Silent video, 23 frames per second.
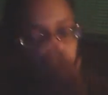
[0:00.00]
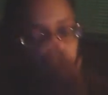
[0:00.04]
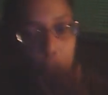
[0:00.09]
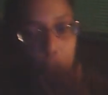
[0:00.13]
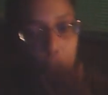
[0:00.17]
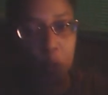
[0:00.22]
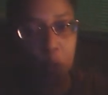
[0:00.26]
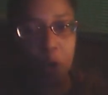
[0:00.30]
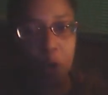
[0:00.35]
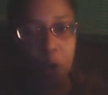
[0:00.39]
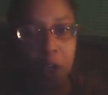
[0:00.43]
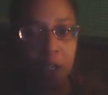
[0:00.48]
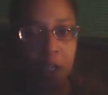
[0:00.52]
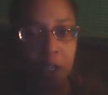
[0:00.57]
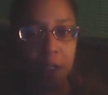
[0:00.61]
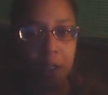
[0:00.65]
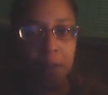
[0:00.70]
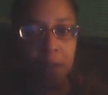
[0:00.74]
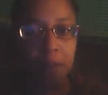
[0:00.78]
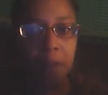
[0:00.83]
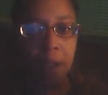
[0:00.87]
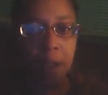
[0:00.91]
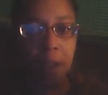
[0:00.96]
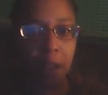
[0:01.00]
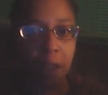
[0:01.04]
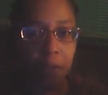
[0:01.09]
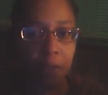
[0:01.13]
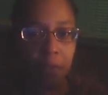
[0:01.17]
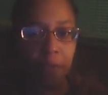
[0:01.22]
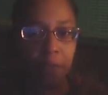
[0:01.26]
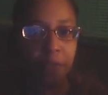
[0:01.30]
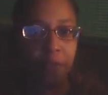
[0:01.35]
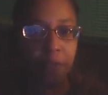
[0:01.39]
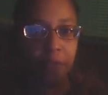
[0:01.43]
one, I
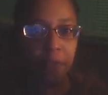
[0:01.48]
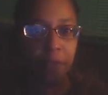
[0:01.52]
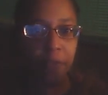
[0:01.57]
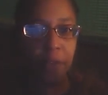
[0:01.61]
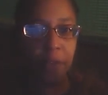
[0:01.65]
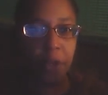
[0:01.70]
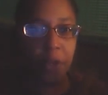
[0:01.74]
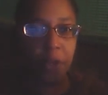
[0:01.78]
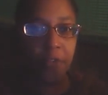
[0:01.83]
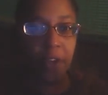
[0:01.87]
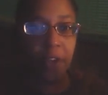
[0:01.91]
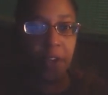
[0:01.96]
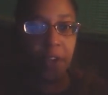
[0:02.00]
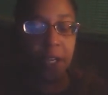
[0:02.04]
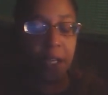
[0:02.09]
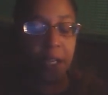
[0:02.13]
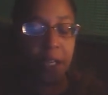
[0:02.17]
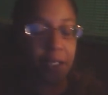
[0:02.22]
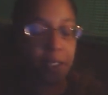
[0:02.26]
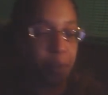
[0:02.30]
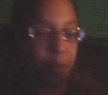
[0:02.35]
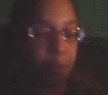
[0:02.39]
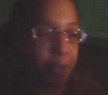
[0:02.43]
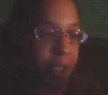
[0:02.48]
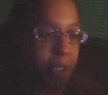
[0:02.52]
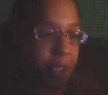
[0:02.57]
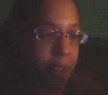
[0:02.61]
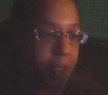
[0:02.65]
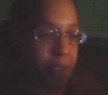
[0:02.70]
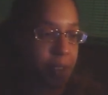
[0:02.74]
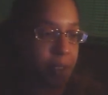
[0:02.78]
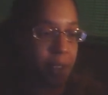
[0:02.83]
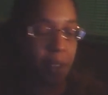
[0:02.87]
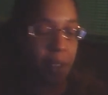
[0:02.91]
have very finite
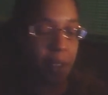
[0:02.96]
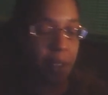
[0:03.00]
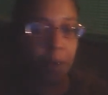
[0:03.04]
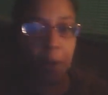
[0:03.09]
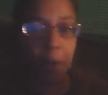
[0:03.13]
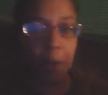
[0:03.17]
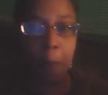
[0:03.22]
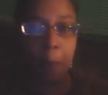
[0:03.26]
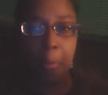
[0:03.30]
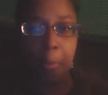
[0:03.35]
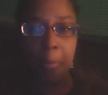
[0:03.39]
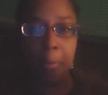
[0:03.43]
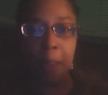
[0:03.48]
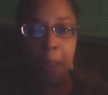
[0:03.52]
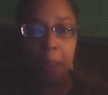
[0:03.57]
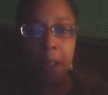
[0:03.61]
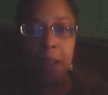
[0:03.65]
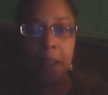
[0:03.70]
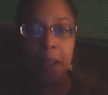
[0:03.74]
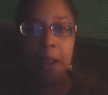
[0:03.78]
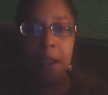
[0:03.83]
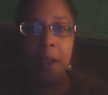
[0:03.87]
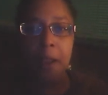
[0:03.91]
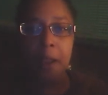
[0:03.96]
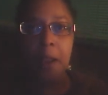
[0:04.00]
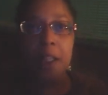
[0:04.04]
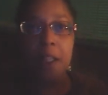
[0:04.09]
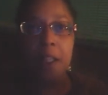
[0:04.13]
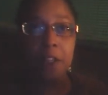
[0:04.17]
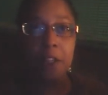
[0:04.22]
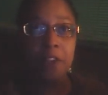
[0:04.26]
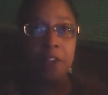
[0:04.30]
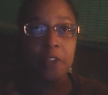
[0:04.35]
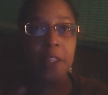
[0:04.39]
space.
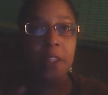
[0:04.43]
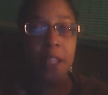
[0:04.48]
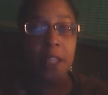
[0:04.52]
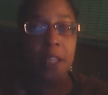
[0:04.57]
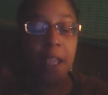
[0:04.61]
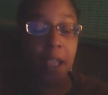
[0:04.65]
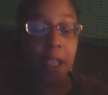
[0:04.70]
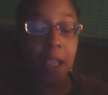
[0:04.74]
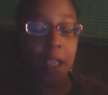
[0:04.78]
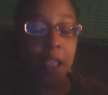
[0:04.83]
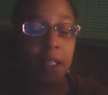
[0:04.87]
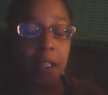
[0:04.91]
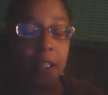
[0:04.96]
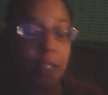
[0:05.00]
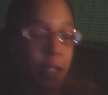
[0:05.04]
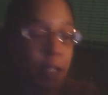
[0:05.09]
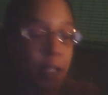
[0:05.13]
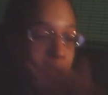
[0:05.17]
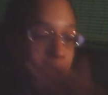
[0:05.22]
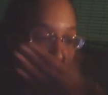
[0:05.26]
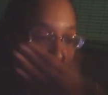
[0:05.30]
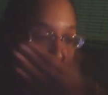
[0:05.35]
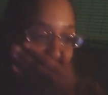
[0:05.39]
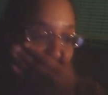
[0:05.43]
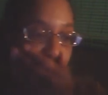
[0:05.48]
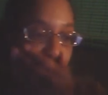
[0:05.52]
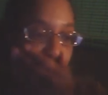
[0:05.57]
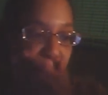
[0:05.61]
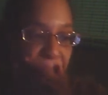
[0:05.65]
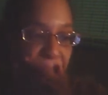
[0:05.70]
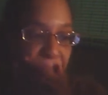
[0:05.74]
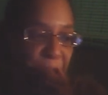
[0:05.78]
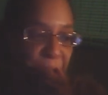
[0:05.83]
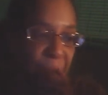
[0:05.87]
I live in the attic,
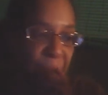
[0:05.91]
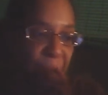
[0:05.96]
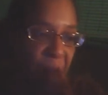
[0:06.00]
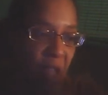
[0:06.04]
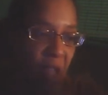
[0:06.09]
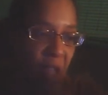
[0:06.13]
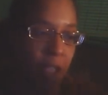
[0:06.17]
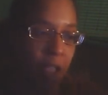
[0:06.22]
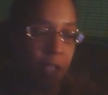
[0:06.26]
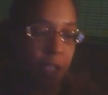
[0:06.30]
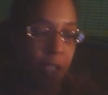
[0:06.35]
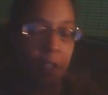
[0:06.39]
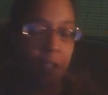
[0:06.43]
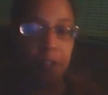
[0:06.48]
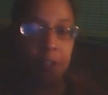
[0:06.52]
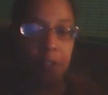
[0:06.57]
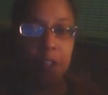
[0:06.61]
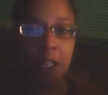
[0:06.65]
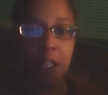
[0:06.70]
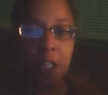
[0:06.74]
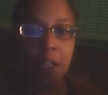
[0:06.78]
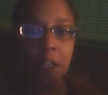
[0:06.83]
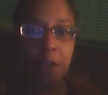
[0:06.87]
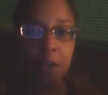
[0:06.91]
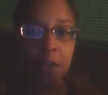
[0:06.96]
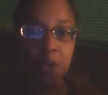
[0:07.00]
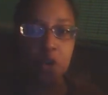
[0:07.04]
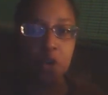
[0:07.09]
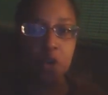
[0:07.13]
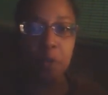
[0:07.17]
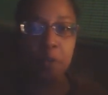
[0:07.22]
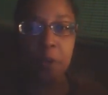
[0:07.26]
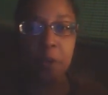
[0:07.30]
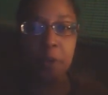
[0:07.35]
and there's not a lot of
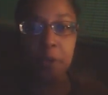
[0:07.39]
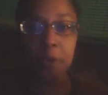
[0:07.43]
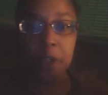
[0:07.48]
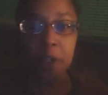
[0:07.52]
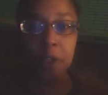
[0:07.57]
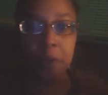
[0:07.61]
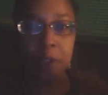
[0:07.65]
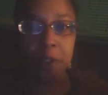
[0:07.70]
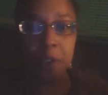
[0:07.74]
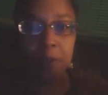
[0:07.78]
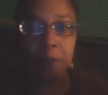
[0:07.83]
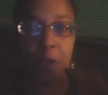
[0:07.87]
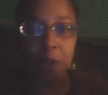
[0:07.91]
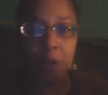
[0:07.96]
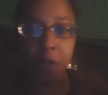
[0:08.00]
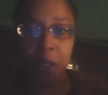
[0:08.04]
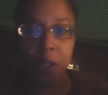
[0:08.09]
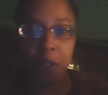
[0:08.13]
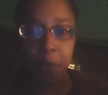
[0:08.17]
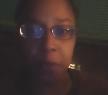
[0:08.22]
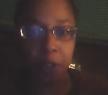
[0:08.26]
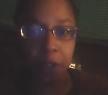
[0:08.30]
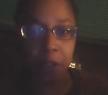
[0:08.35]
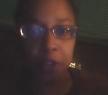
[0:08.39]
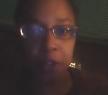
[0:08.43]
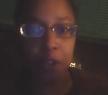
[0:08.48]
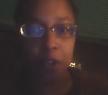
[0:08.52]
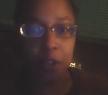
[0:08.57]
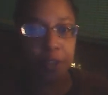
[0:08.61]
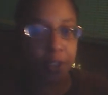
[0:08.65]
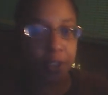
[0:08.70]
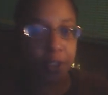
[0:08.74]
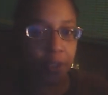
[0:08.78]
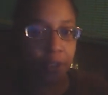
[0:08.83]
room up there because my grandmother
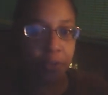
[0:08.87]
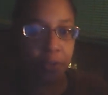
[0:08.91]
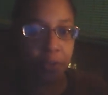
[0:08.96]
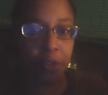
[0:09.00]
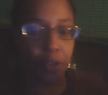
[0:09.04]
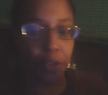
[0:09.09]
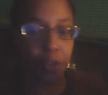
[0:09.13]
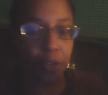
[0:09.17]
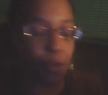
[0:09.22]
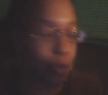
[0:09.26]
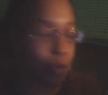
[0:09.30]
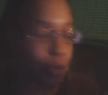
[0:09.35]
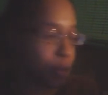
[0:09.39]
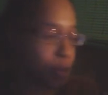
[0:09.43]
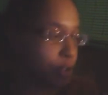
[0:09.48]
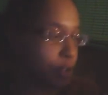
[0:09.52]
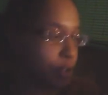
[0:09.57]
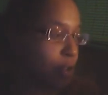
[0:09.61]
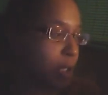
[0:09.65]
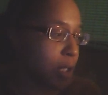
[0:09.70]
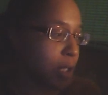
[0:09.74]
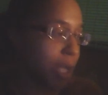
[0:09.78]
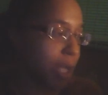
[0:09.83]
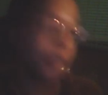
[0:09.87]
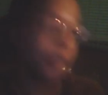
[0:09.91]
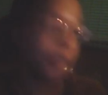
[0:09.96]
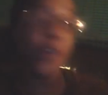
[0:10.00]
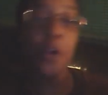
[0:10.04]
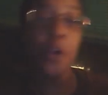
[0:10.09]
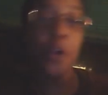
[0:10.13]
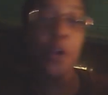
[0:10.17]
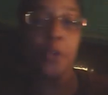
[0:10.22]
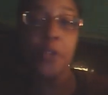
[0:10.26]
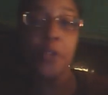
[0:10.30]
uses it for storage. So a lot of
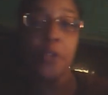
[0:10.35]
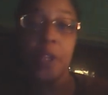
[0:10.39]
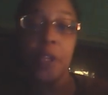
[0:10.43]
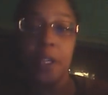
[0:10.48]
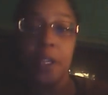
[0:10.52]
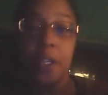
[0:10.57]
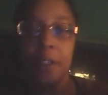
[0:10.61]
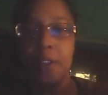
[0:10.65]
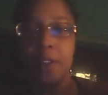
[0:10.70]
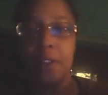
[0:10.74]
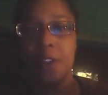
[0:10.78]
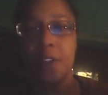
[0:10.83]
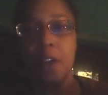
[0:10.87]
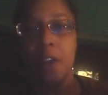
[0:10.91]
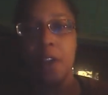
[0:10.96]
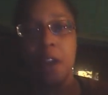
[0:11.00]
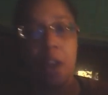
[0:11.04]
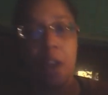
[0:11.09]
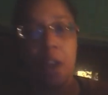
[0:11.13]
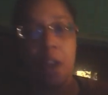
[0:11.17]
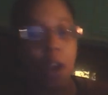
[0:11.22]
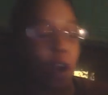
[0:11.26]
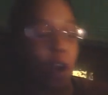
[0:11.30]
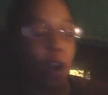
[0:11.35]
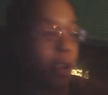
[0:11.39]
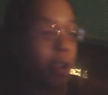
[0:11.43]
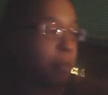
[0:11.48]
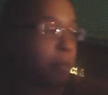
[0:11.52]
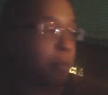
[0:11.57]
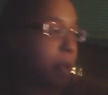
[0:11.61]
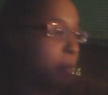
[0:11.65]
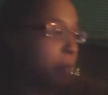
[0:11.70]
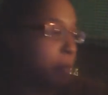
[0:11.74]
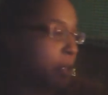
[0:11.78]
her things are
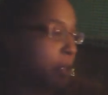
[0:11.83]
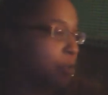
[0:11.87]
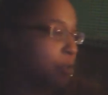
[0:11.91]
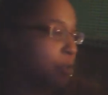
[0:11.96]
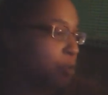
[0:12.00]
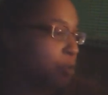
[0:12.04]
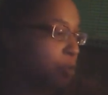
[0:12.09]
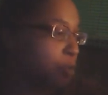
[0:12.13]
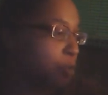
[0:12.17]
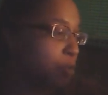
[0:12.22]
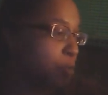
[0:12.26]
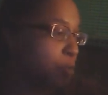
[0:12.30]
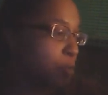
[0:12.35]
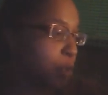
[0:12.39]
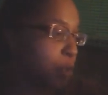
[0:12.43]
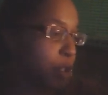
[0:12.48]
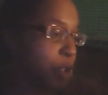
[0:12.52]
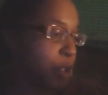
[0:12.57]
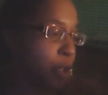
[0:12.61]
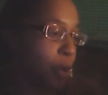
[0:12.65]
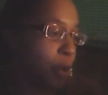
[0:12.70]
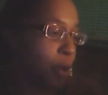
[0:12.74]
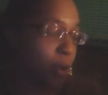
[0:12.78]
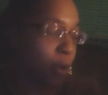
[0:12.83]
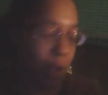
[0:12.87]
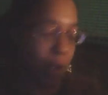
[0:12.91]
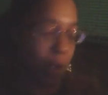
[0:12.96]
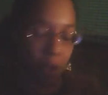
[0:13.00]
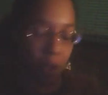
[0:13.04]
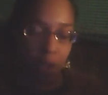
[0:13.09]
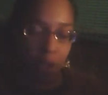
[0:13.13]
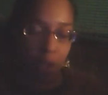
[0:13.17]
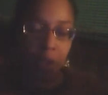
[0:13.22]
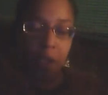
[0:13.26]
in my bedroom. So
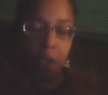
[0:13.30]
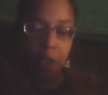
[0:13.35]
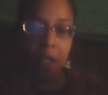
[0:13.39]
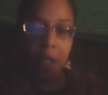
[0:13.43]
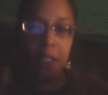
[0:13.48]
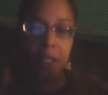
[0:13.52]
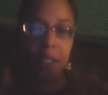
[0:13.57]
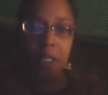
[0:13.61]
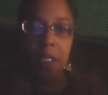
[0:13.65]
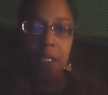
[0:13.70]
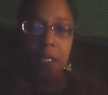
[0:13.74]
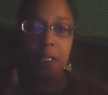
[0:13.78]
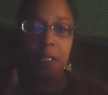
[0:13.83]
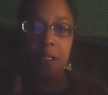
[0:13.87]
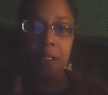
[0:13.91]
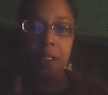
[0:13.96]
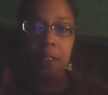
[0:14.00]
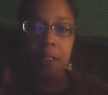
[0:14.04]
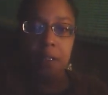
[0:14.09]
I need,